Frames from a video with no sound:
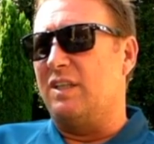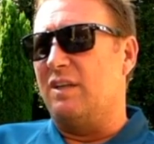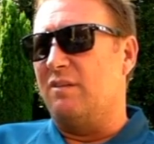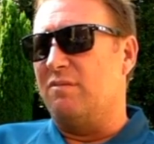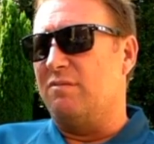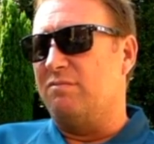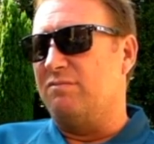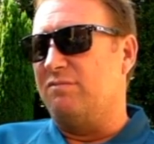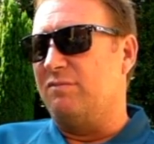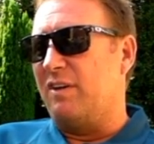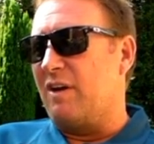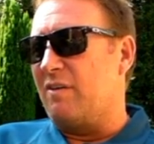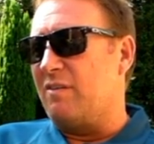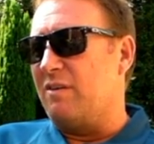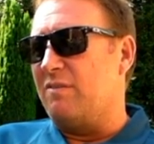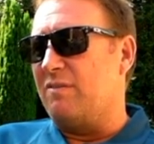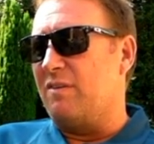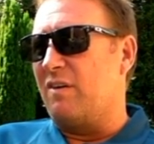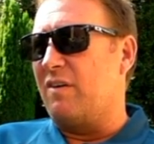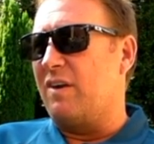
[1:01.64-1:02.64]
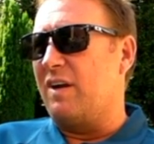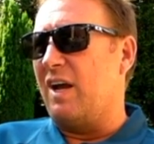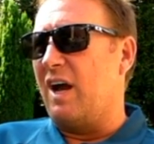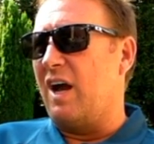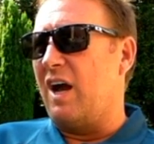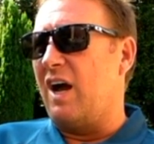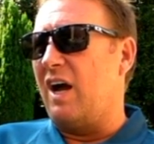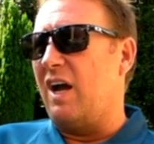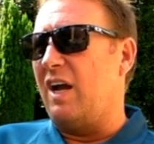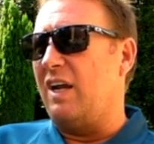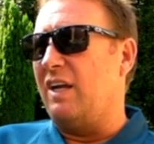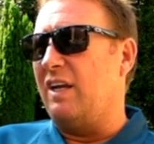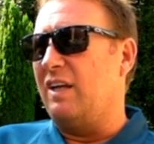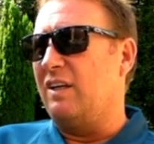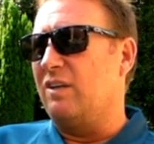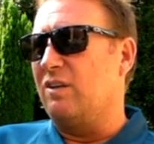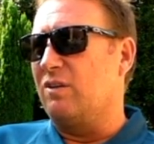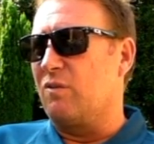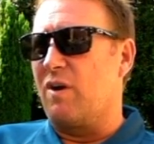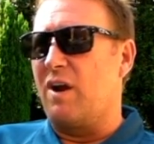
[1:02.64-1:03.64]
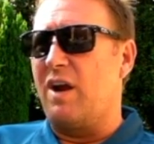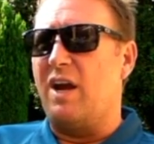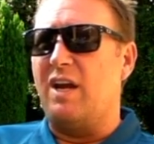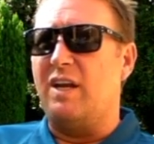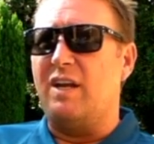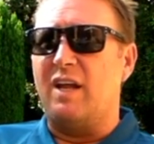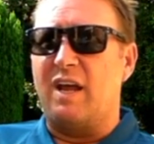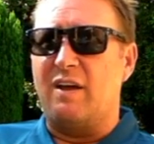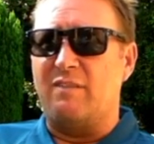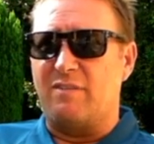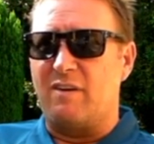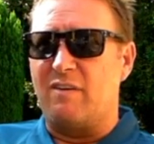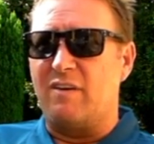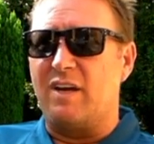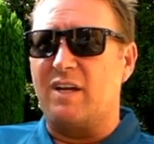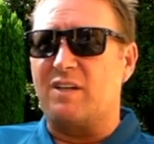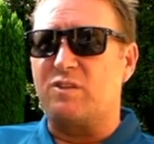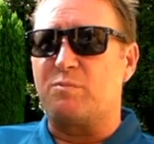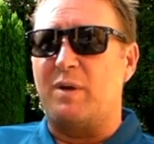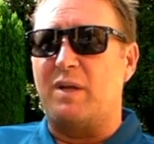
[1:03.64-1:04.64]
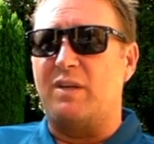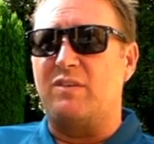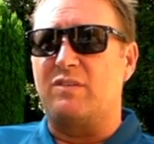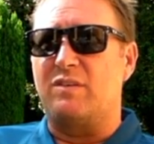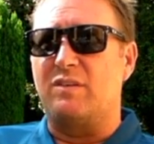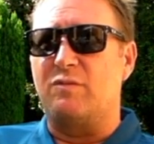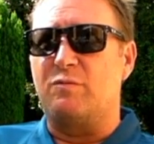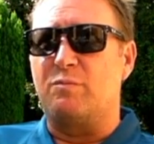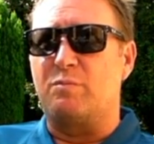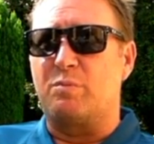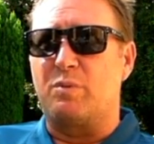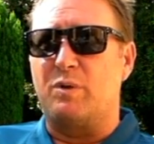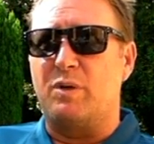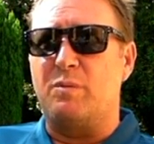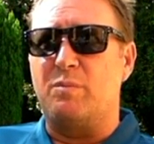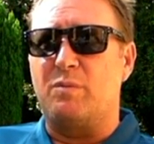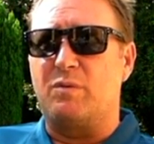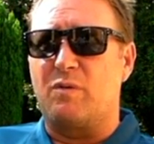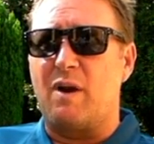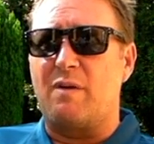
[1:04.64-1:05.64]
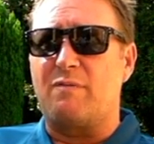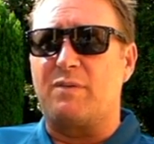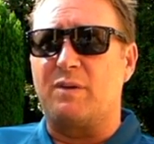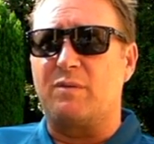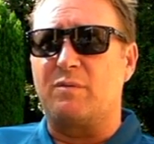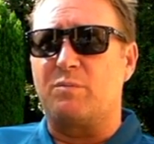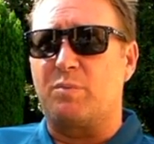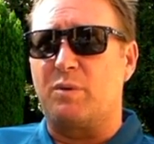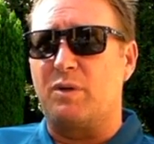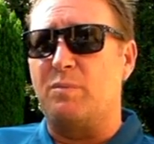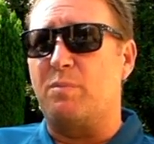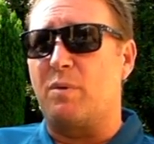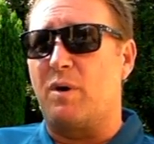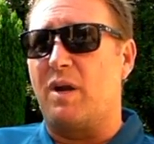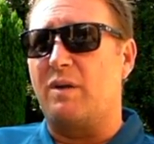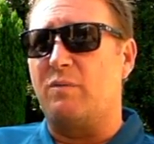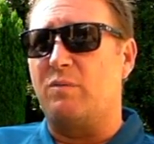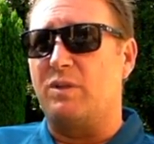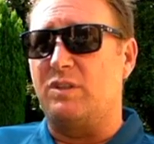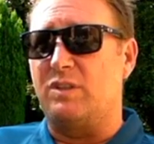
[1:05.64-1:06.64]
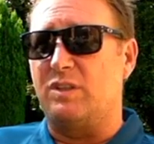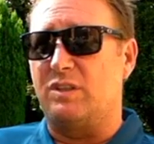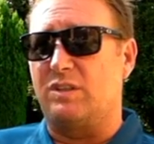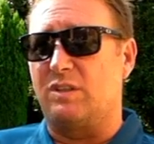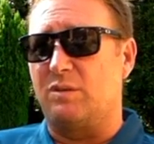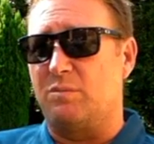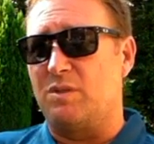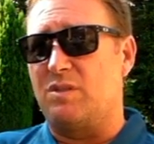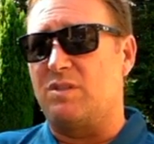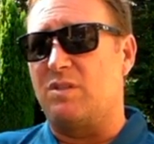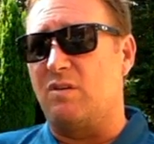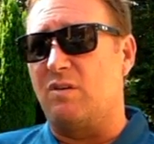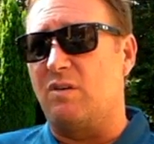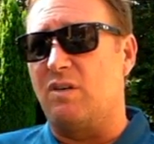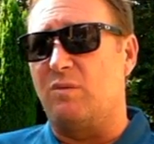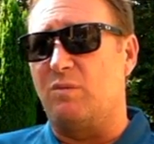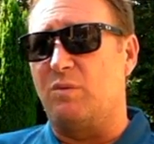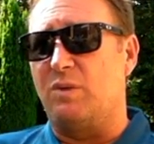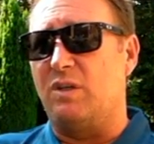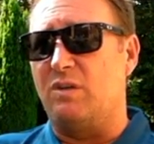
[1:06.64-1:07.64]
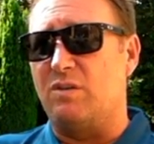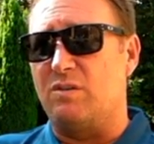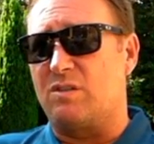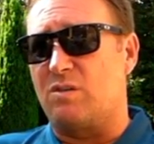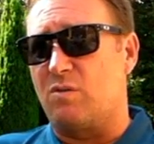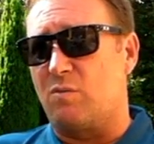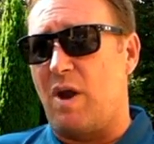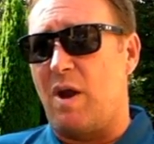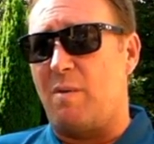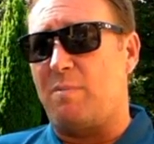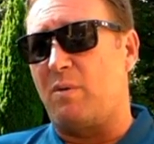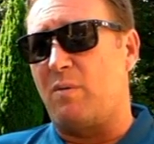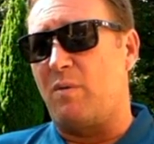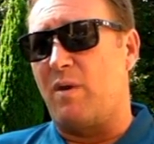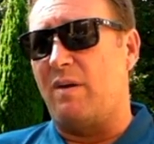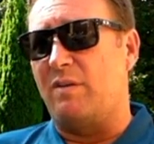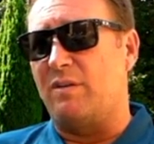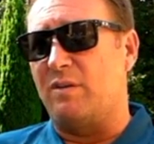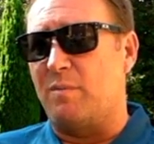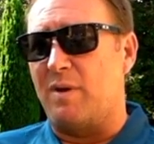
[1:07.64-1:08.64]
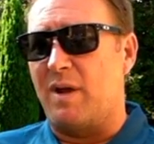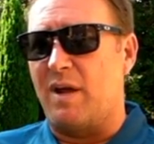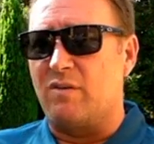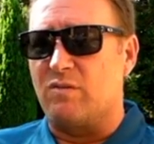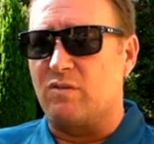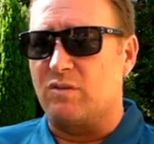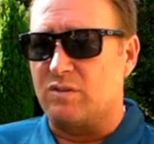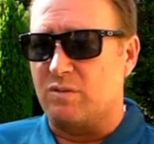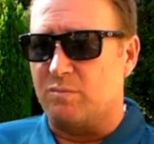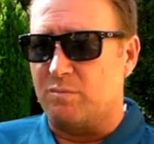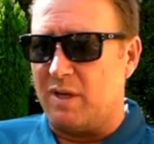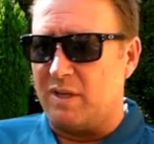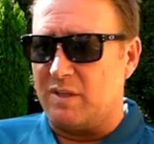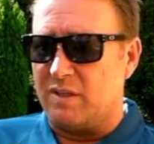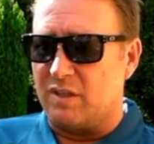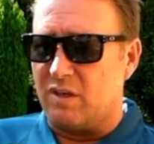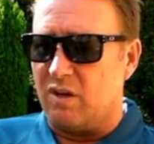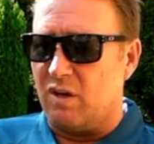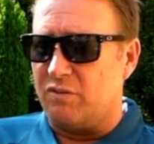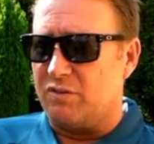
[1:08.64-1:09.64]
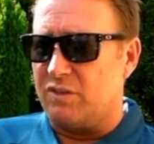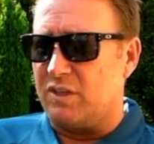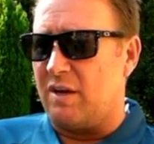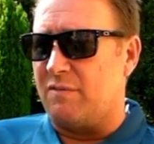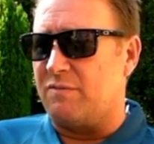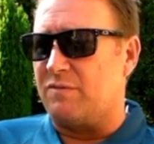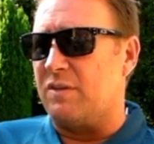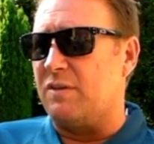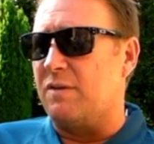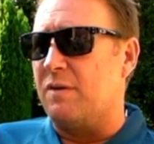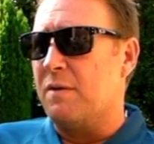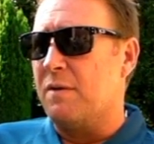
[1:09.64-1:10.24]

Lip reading: a very, very high grade, a very expensive graphic pre-preg, which is the material that we use to wrap around the mandrel to make the golf shaft. And